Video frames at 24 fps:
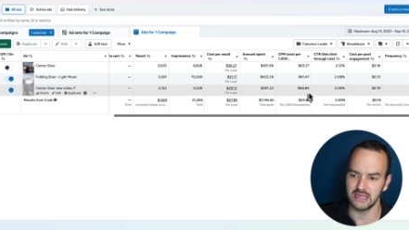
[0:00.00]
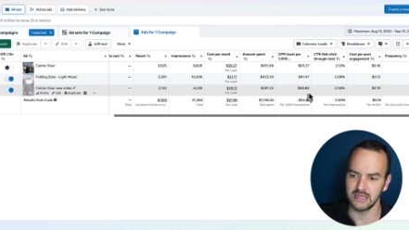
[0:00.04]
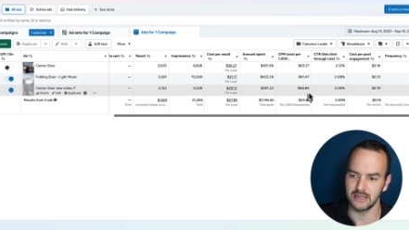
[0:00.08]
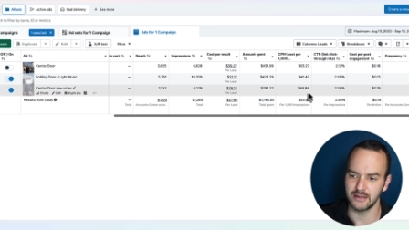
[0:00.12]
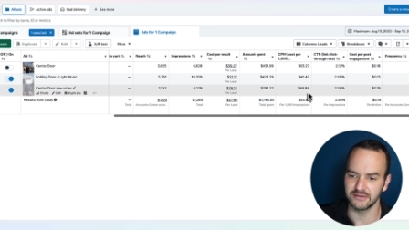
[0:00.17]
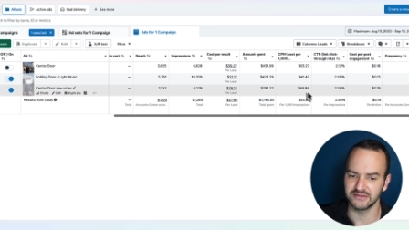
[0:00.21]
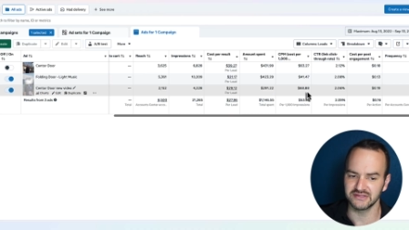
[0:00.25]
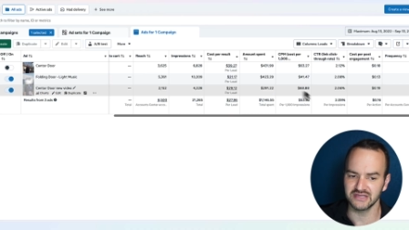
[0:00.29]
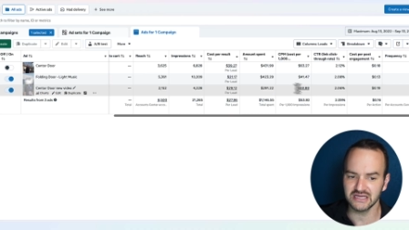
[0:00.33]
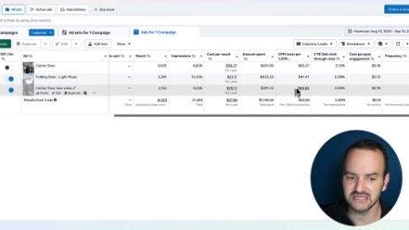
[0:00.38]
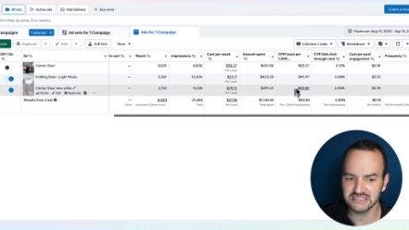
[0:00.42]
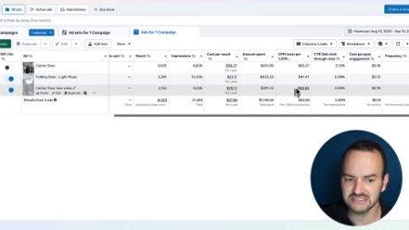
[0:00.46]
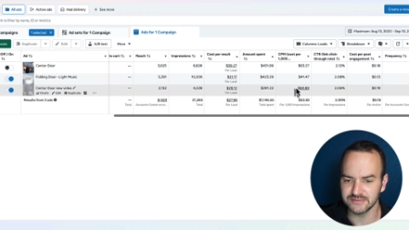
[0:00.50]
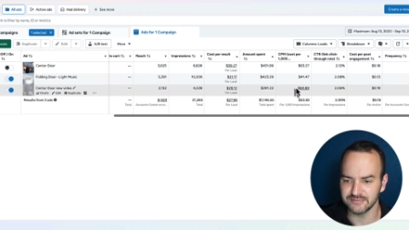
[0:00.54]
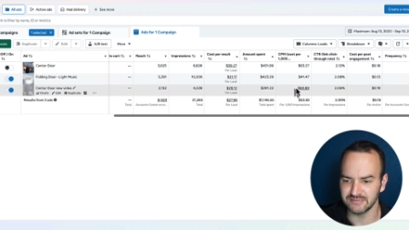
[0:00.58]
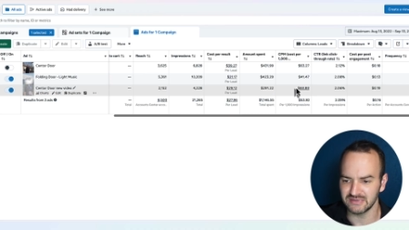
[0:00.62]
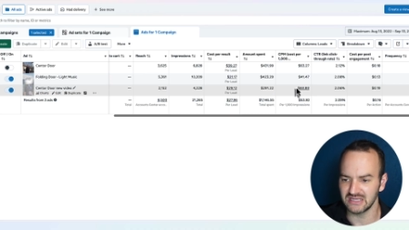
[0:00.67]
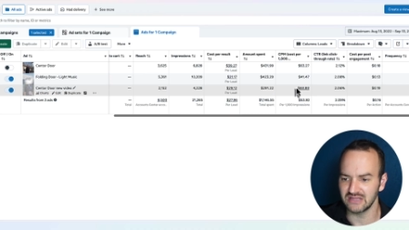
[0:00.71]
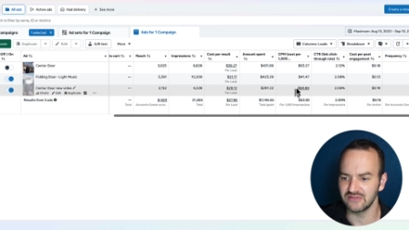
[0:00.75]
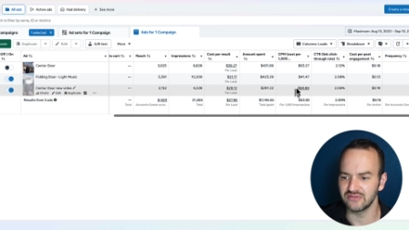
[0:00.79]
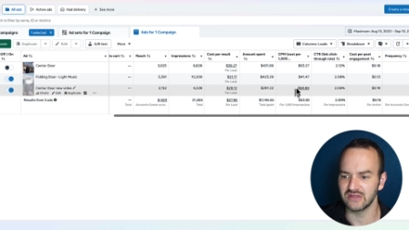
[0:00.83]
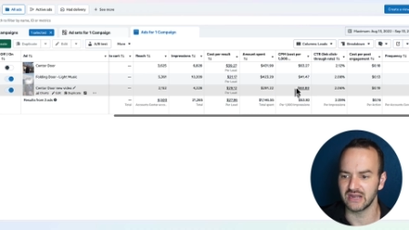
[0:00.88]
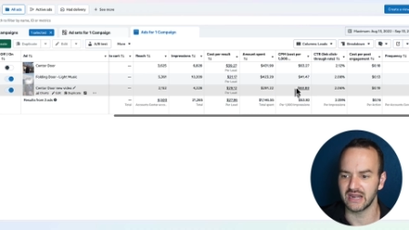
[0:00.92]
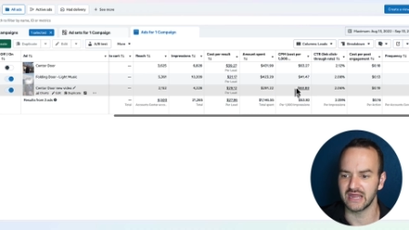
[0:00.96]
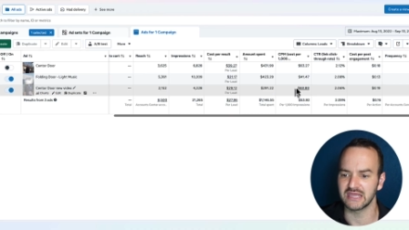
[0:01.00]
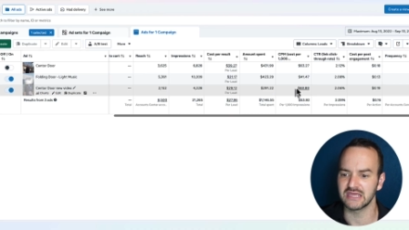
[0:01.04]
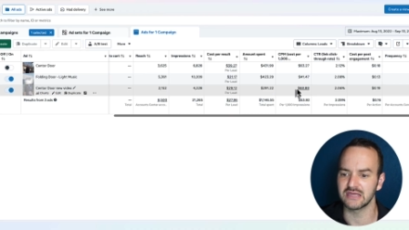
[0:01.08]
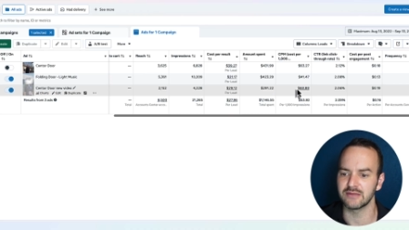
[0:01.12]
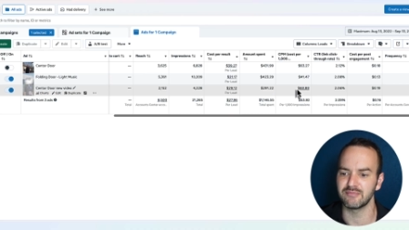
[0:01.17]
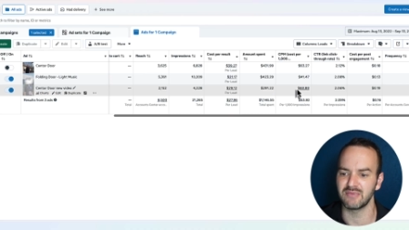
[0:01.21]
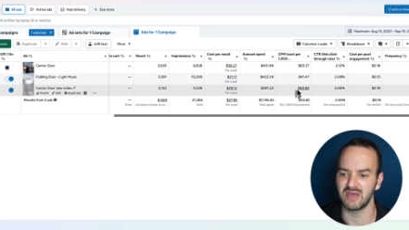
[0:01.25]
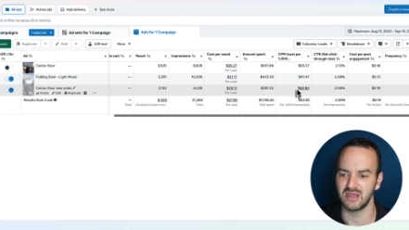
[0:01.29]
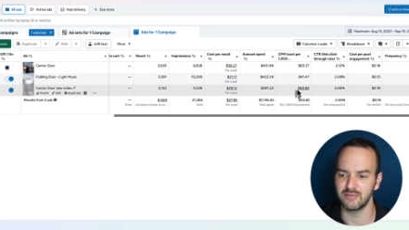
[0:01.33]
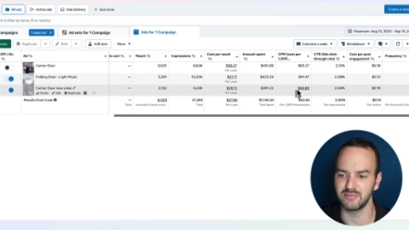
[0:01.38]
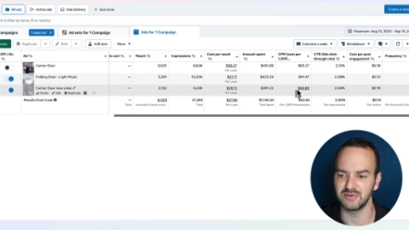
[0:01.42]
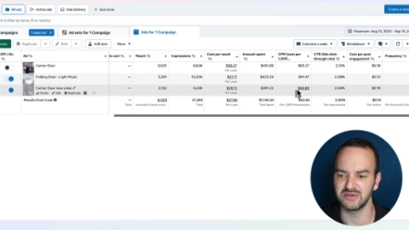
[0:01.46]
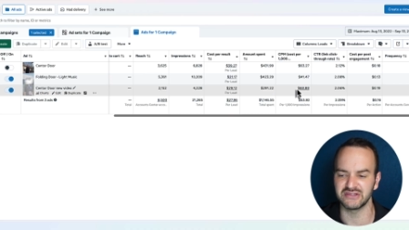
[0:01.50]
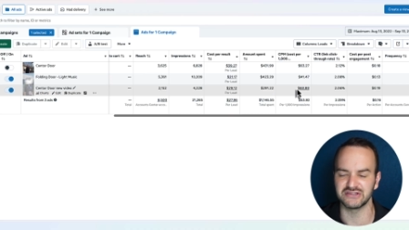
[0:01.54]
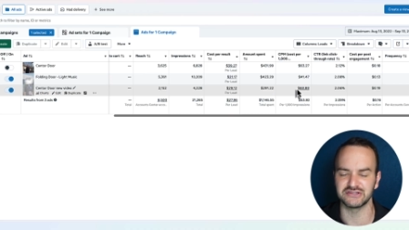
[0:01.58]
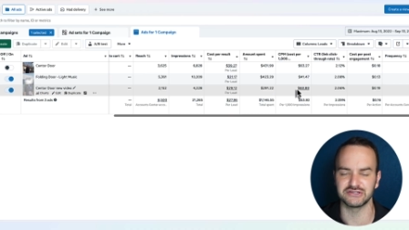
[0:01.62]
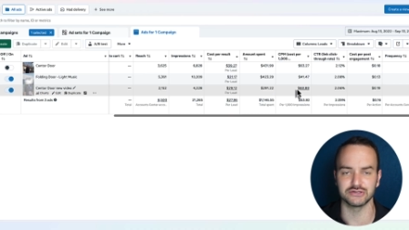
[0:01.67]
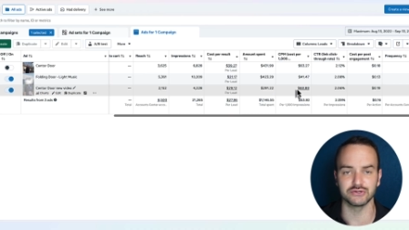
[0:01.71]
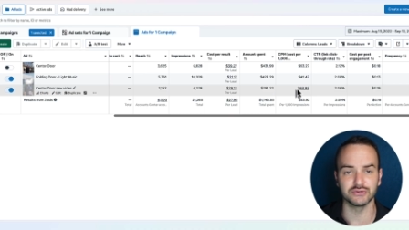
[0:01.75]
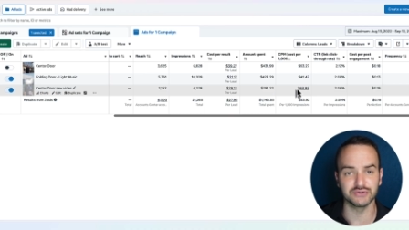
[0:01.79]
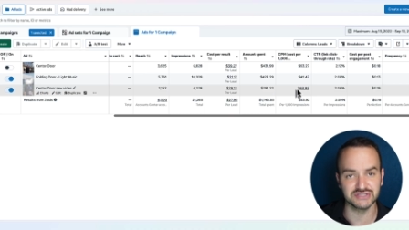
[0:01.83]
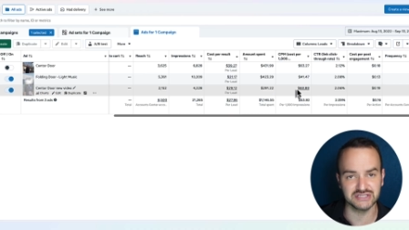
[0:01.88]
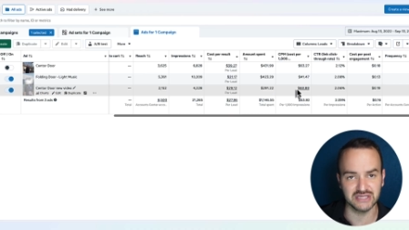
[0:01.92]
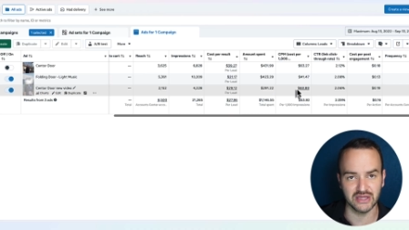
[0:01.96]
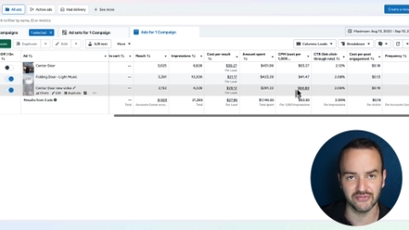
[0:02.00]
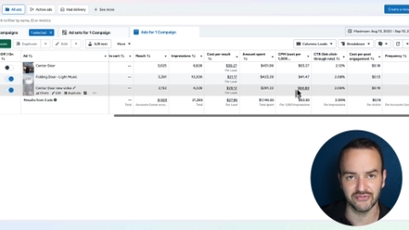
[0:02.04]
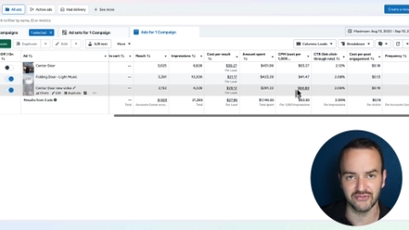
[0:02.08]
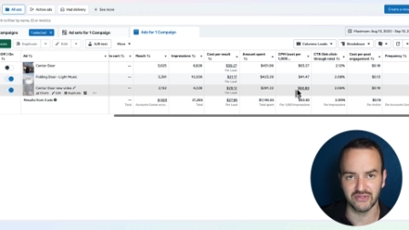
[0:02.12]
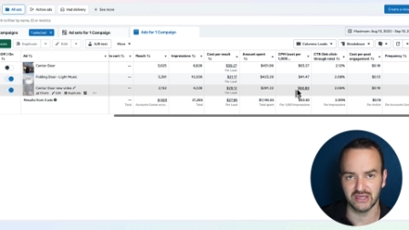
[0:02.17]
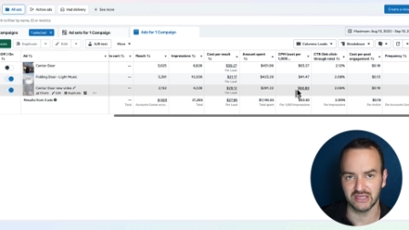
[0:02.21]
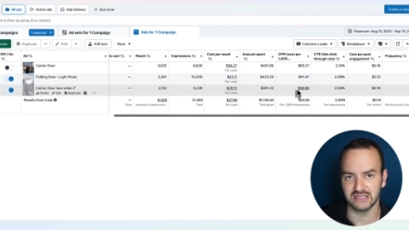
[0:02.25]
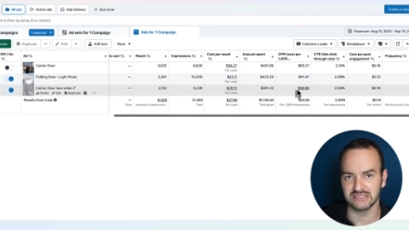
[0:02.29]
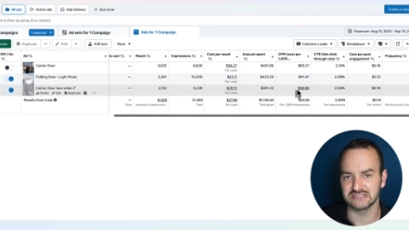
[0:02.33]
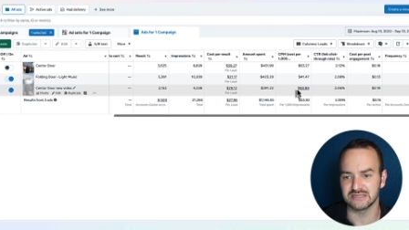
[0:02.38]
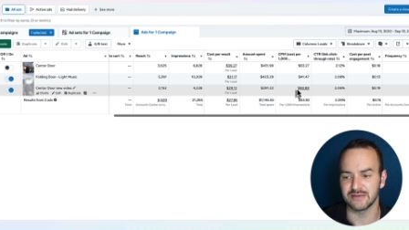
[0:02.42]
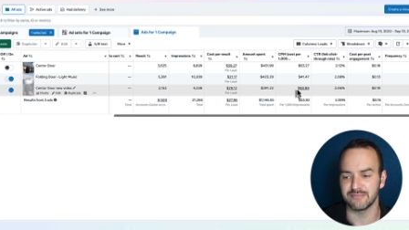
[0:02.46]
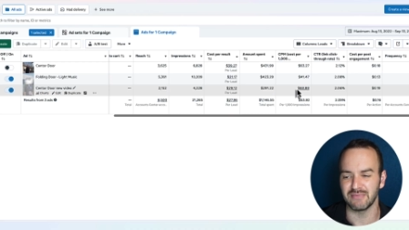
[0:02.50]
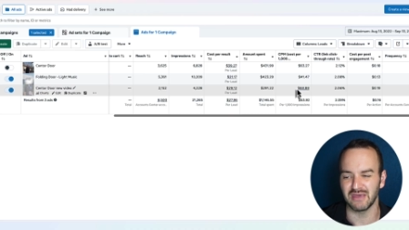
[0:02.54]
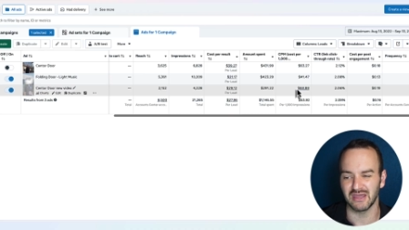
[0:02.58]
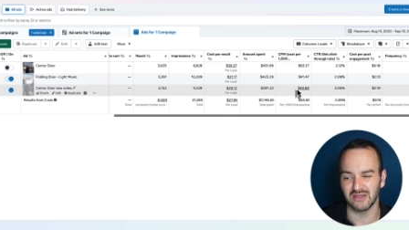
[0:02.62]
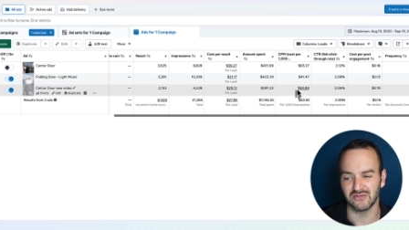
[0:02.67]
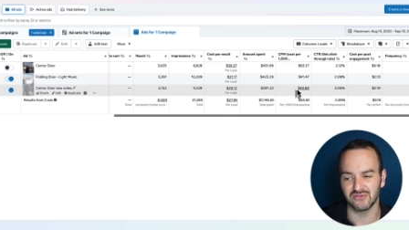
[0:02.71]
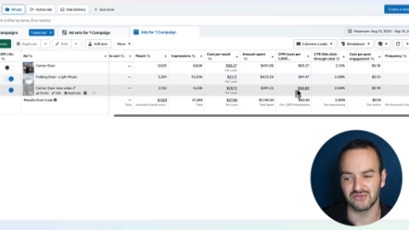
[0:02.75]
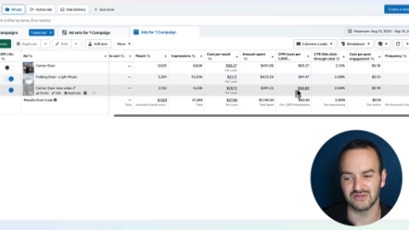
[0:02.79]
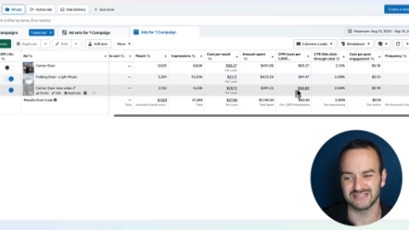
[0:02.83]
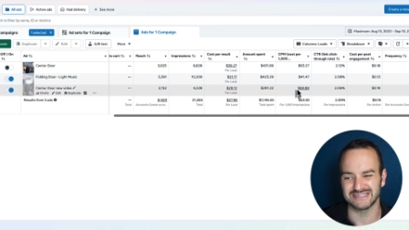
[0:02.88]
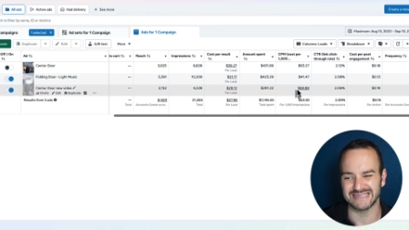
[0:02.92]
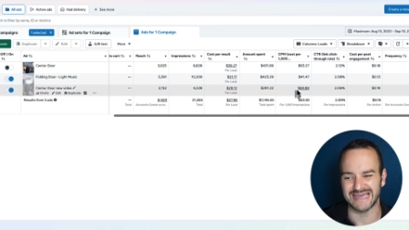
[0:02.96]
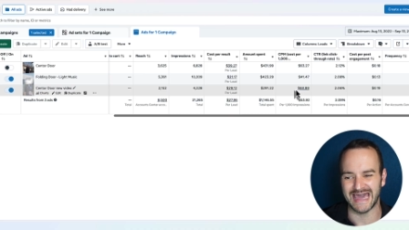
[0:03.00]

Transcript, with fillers: it, does mean that I can maybe do something to make this